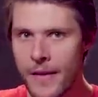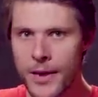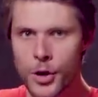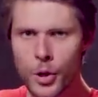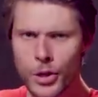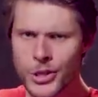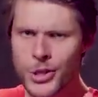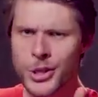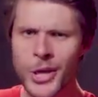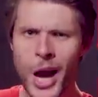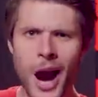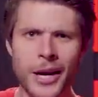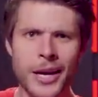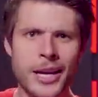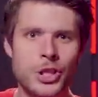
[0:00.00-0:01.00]
They're also
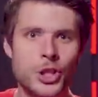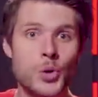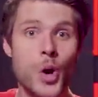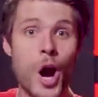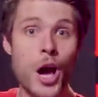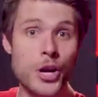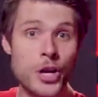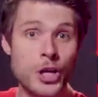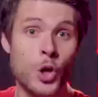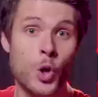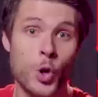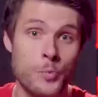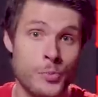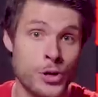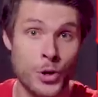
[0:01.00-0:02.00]
talking to other
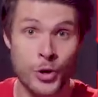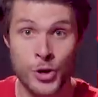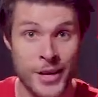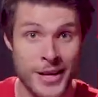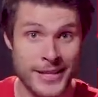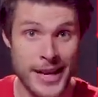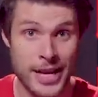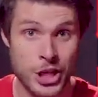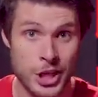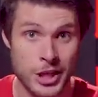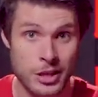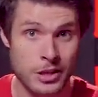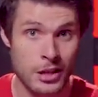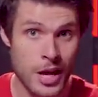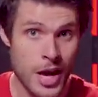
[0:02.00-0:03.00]
corporate
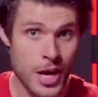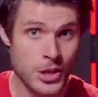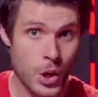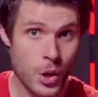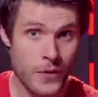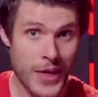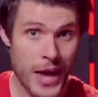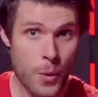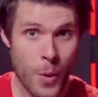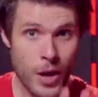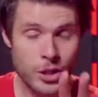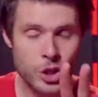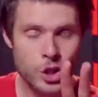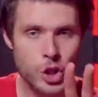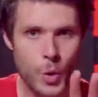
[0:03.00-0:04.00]
organizations, so they
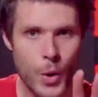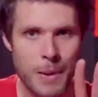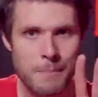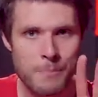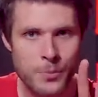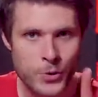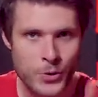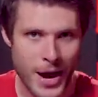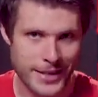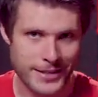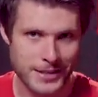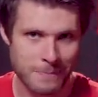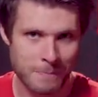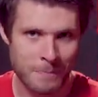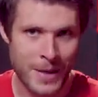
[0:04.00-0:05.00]
want to
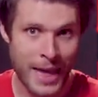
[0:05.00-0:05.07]
impress.